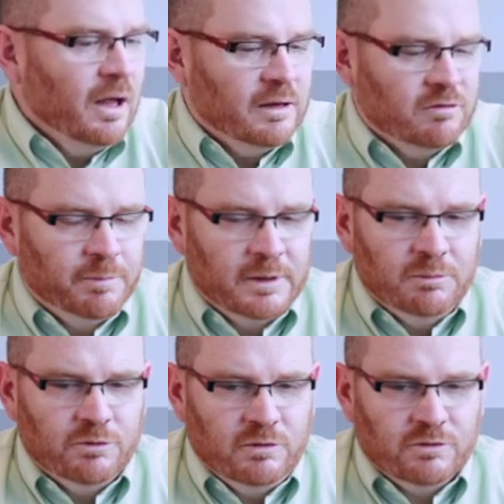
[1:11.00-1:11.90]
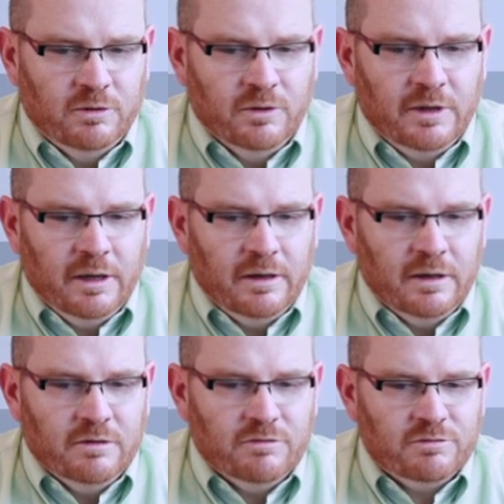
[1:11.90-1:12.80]
And typically what you also look at
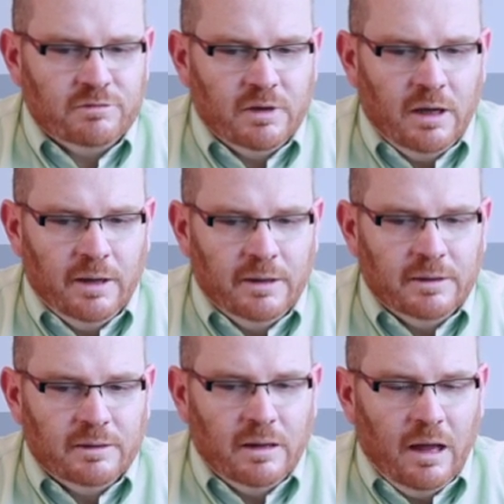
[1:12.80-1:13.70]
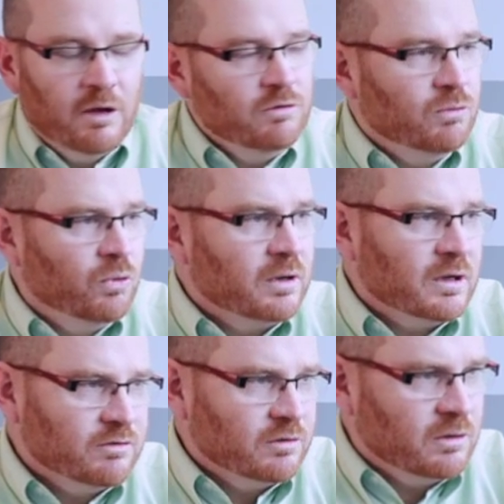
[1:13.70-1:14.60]
is how you
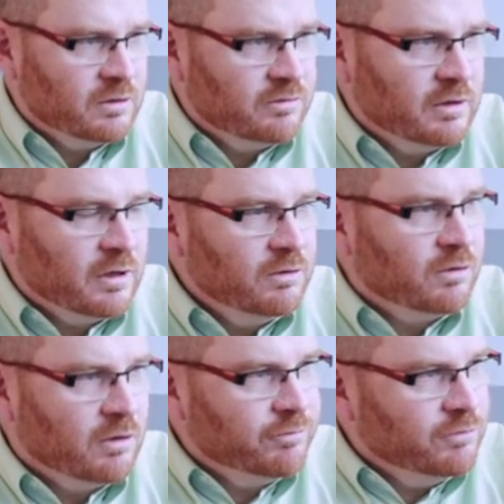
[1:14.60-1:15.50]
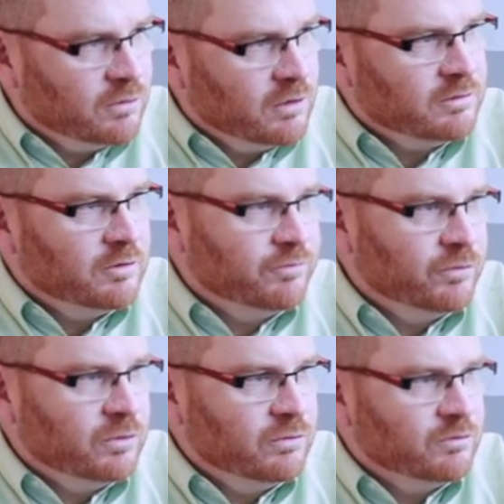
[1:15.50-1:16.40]
organize the content, how you craft your content
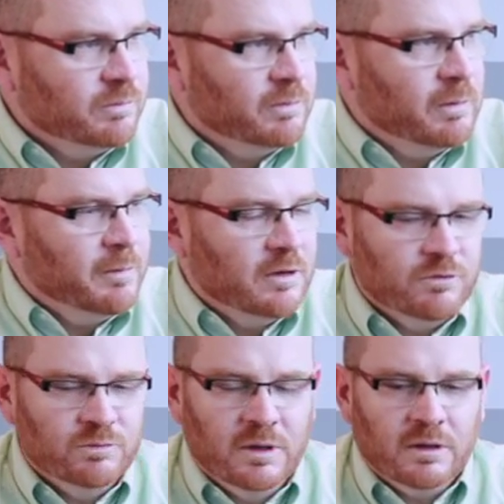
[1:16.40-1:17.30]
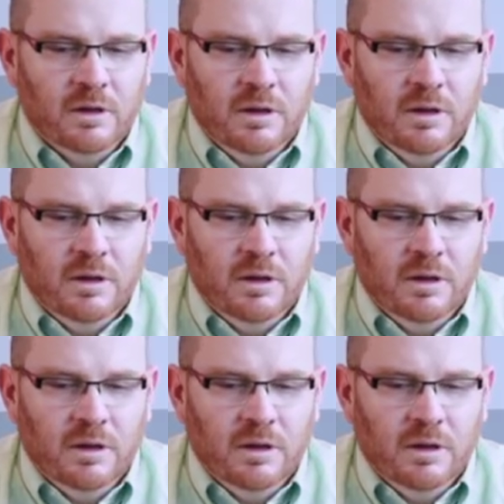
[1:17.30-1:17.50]
for your user base as well.